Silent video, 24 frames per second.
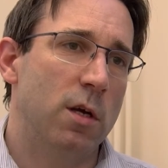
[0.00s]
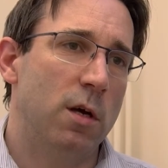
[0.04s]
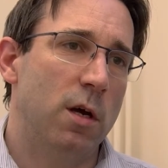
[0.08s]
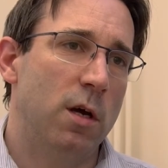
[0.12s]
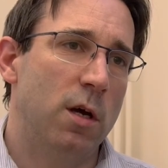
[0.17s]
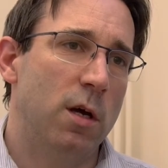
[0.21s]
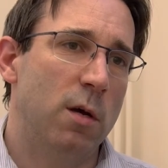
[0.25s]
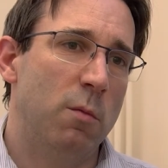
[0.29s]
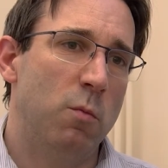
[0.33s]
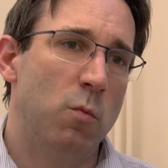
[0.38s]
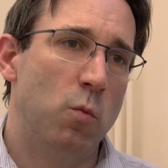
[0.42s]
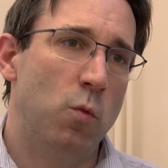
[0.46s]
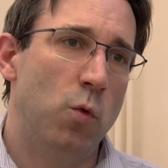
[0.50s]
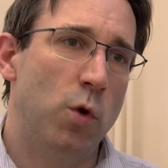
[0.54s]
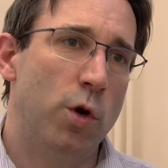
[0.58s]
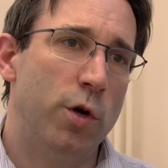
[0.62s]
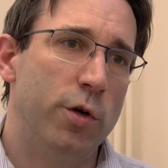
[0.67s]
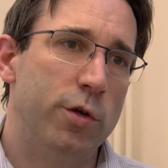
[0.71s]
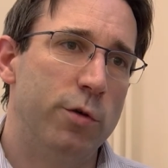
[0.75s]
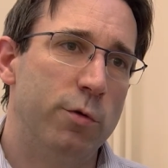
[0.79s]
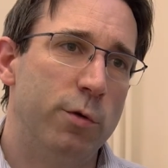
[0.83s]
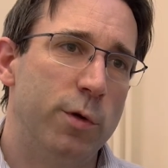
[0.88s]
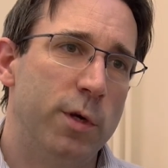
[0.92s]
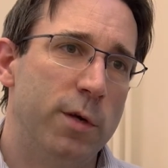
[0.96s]
um,
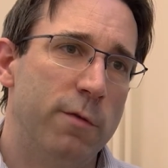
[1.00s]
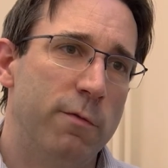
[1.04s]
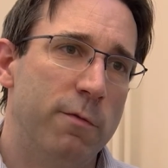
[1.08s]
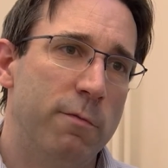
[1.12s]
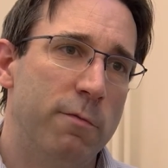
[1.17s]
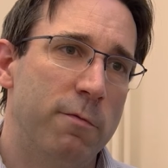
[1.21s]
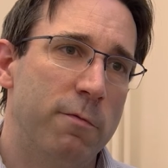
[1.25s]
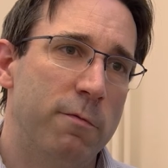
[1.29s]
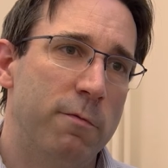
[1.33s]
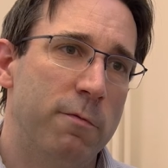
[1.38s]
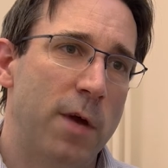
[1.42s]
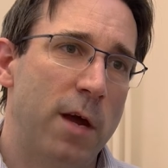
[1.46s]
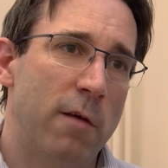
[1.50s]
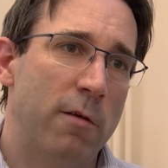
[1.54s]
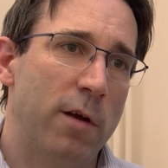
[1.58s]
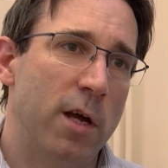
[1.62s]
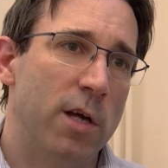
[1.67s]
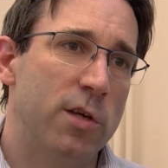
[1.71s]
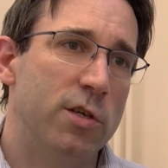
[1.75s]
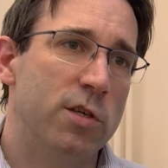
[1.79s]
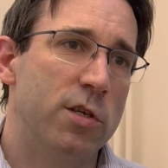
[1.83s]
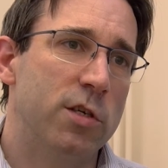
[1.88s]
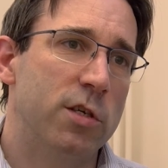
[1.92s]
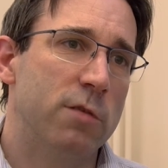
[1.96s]
were doing
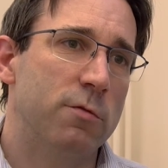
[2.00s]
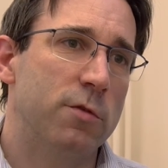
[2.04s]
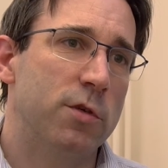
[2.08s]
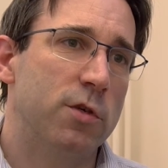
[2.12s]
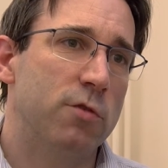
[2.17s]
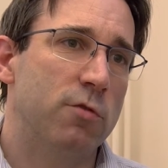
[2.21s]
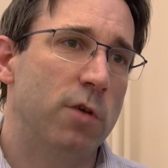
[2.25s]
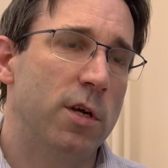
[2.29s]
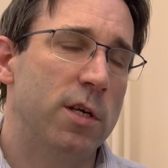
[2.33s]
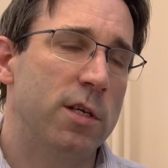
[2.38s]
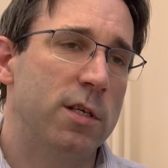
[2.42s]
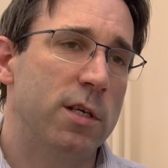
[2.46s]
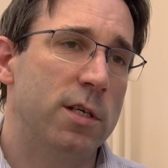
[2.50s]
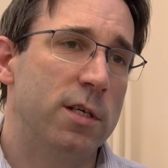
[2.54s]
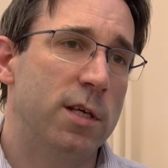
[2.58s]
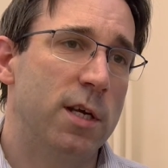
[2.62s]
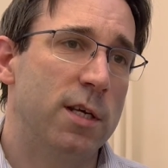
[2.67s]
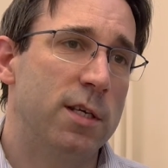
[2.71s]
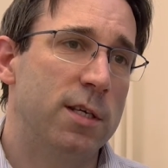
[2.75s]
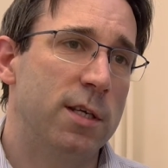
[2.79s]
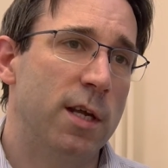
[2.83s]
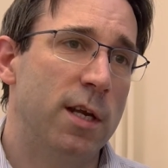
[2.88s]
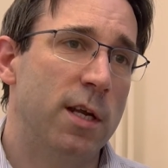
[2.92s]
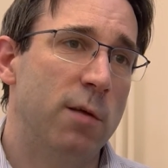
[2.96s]
variations of straight to
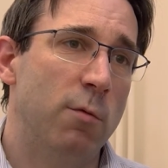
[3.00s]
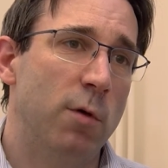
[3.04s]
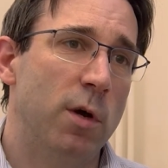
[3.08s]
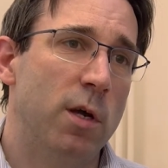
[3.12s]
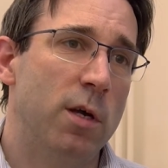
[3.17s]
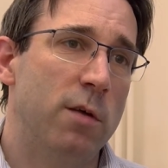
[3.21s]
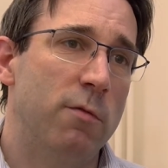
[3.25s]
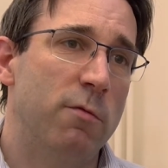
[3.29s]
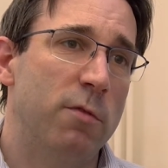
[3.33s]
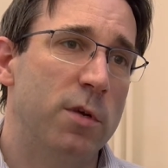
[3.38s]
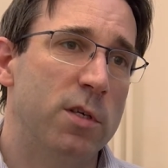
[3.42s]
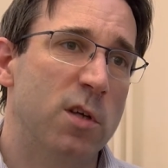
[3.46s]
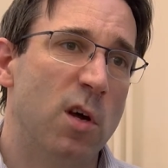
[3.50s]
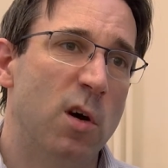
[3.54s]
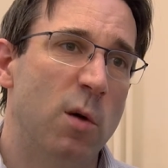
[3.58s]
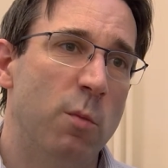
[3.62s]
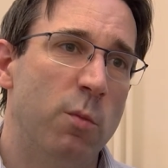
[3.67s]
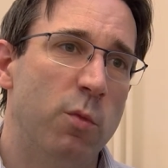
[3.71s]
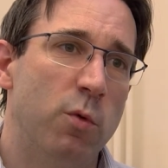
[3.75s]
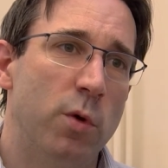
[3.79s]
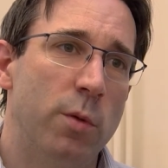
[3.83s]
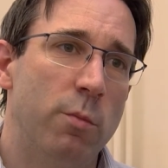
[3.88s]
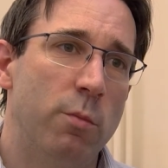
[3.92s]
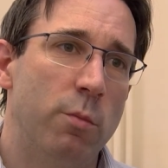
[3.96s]
test anyway. For
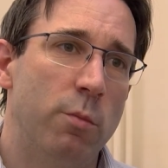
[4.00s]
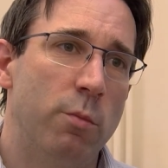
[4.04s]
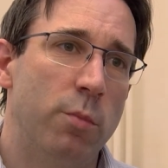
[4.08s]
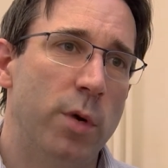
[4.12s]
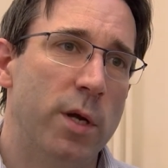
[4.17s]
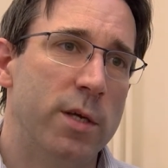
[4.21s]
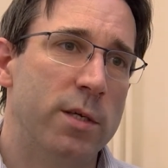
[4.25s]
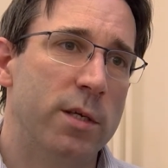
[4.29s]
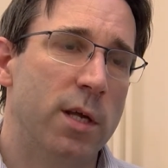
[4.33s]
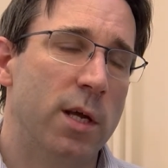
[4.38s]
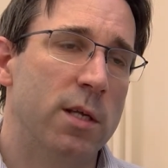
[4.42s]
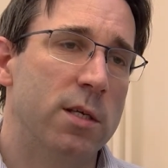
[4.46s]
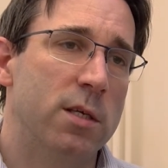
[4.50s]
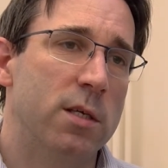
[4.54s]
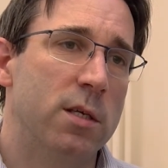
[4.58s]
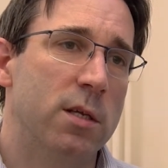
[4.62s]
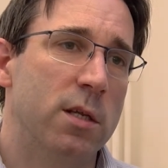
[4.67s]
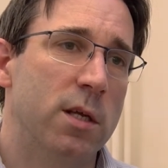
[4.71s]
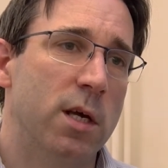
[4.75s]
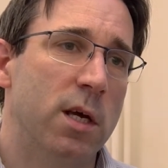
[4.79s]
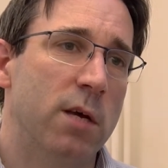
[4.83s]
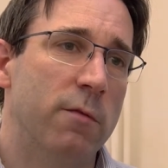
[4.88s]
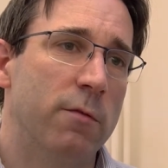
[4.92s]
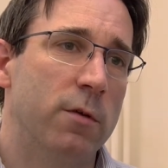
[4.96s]
example, in breast cancer,
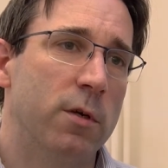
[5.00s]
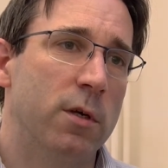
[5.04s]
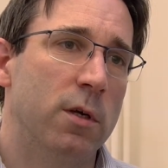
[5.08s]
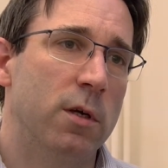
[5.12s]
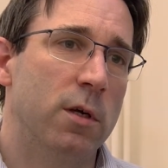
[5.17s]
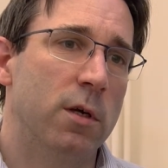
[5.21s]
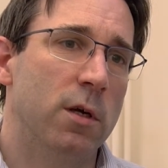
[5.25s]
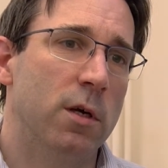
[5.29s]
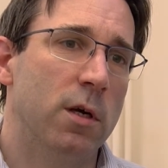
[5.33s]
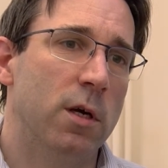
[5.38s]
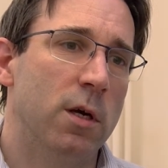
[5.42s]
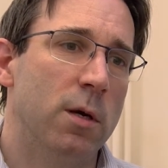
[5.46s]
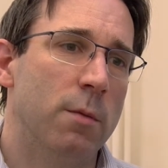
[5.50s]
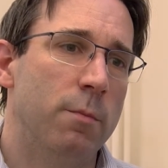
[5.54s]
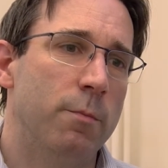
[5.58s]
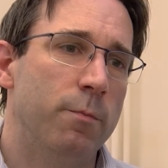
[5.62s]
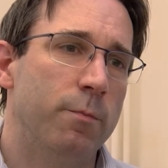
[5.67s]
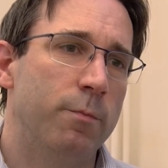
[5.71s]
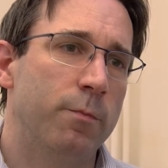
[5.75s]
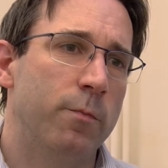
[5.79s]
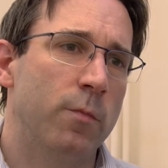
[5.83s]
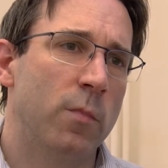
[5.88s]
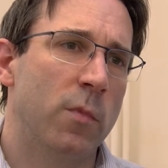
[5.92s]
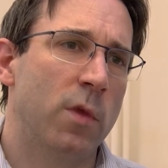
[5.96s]
they have a,
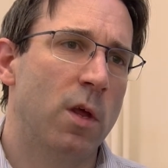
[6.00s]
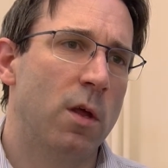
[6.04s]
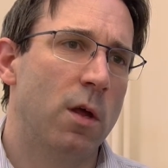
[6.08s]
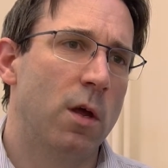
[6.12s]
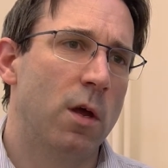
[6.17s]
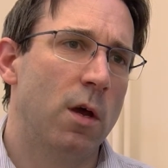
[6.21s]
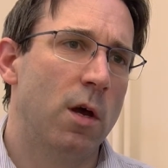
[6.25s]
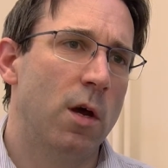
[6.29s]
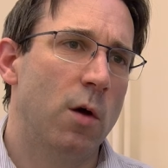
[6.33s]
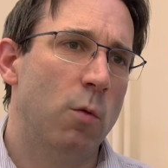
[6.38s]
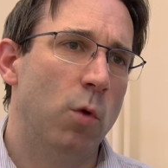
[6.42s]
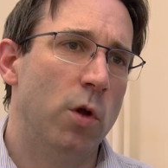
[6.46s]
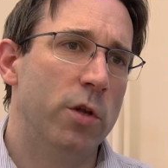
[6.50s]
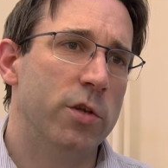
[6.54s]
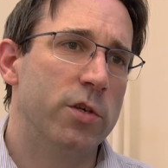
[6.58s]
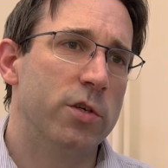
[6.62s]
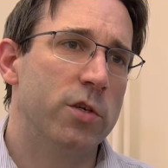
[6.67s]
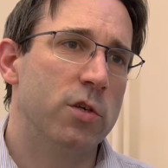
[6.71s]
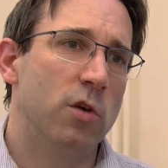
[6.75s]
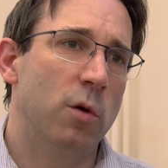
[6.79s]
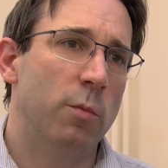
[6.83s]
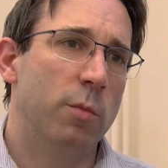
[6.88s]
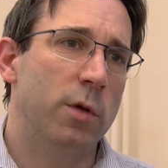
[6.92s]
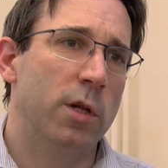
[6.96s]
um, a
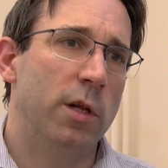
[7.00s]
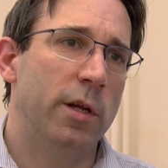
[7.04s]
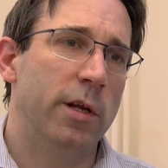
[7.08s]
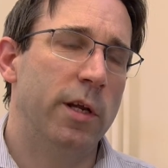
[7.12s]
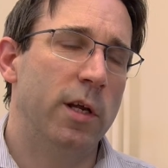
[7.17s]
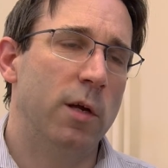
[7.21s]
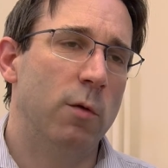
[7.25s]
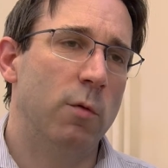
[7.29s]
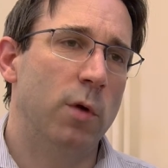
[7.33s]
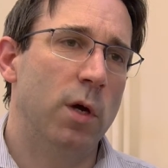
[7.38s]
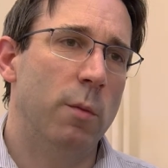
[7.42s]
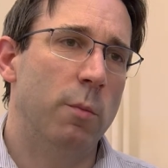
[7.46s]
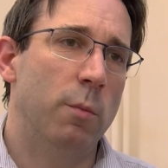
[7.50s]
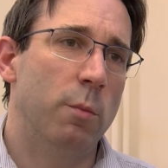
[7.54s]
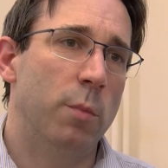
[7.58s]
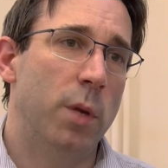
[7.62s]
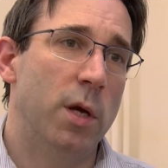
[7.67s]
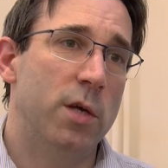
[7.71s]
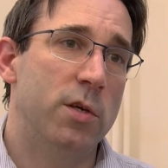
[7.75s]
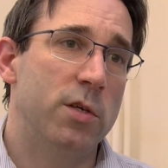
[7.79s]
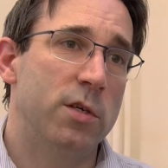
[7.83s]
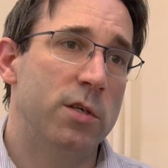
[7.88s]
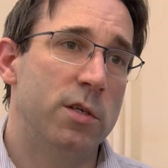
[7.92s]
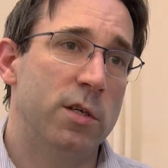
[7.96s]
one-stop clinic where
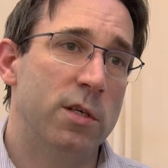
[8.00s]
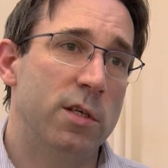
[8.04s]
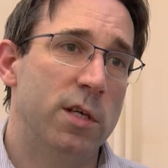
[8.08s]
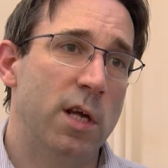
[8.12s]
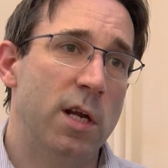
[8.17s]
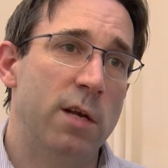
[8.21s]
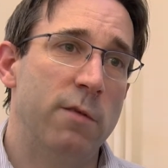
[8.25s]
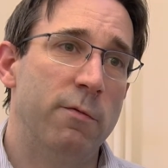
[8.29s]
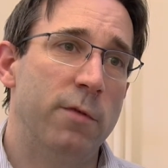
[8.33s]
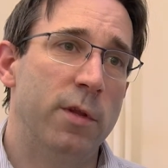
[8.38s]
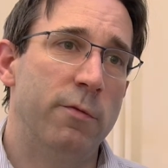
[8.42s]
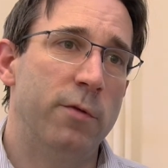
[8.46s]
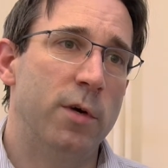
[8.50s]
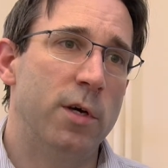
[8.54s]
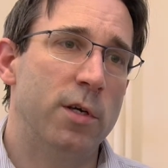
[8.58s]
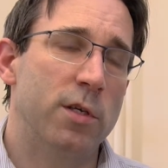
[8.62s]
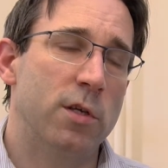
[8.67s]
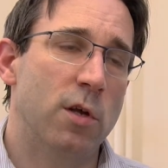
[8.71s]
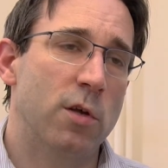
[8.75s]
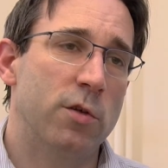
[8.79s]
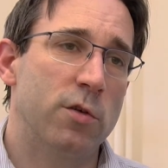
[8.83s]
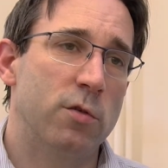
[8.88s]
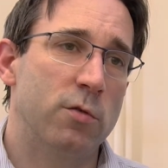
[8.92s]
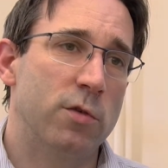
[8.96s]
patients attend for the
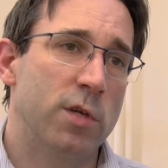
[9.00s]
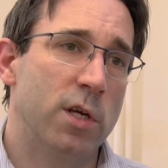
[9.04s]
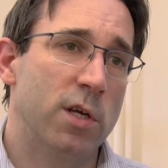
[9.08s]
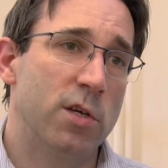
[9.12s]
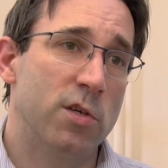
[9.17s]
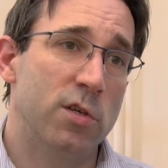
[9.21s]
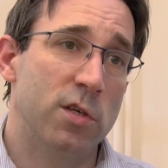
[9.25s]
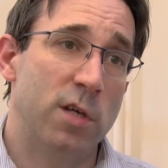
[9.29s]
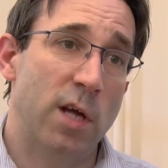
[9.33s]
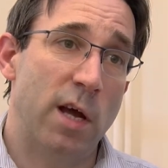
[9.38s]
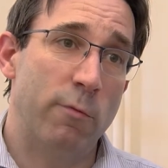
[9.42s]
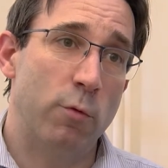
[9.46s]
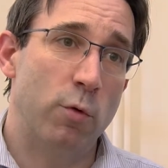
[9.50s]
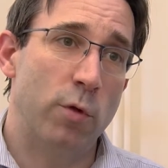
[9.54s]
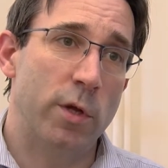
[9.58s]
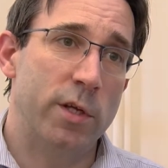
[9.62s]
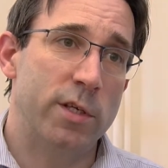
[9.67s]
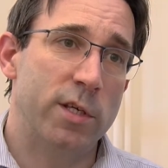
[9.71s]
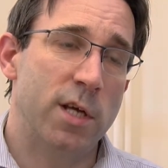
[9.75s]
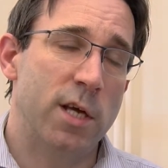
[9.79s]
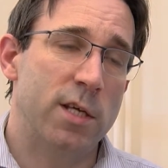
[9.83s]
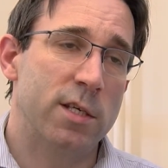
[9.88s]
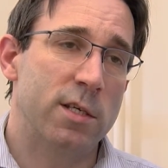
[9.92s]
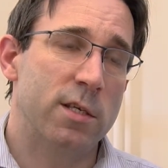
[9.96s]
first consultation, have all their
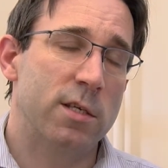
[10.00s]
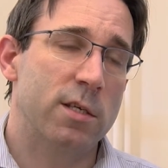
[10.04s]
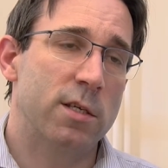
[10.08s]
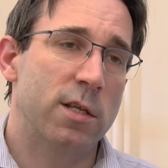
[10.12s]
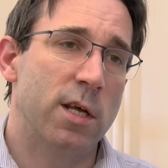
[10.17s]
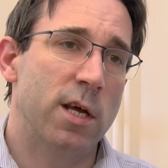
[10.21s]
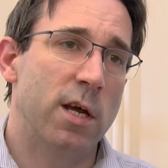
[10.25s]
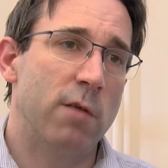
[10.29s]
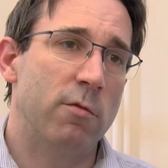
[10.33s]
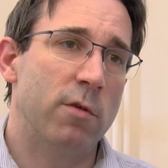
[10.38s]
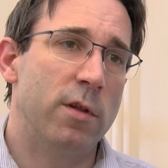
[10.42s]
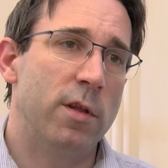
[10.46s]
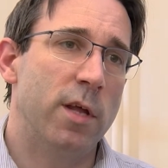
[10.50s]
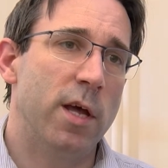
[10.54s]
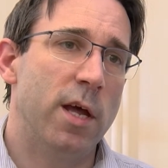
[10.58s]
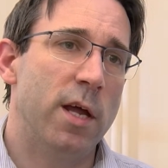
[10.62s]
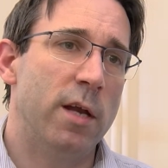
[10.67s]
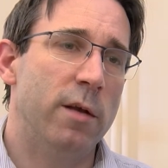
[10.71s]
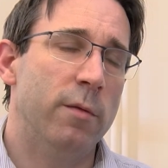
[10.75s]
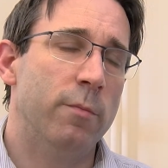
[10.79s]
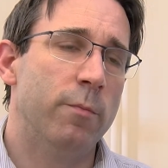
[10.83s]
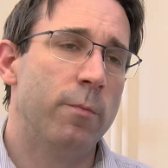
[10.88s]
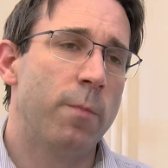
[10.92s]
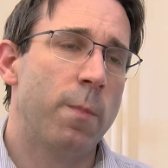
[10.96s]
tests there and
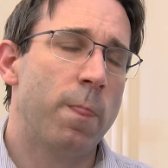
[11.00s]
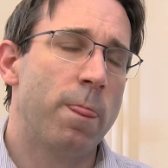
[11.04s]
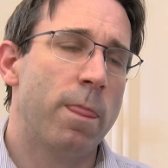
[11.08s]
then.